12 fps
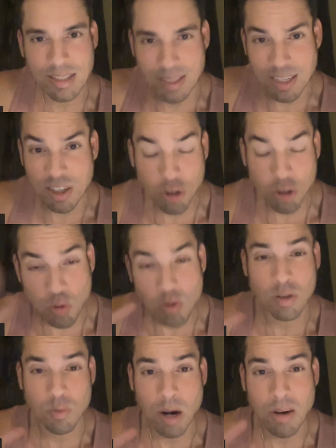And then as soon as
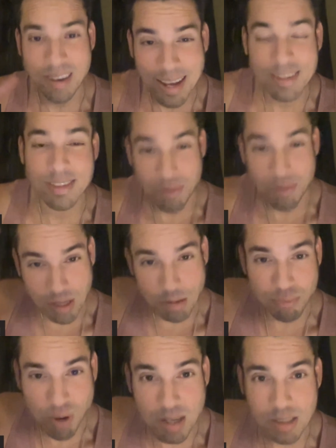the round ends, everything
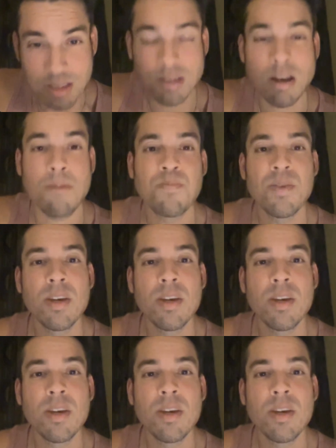brightens up.